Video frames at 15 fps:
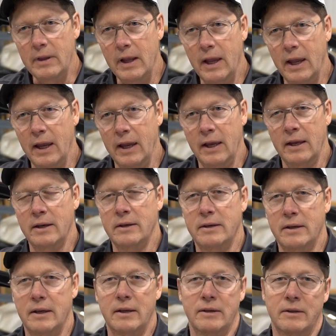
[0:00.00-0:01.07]
and
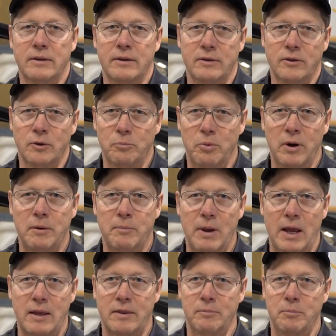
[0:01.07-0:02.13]
you bring
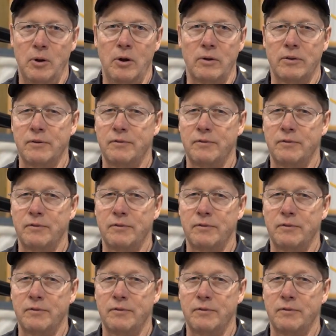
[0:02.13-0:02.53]
back the boat,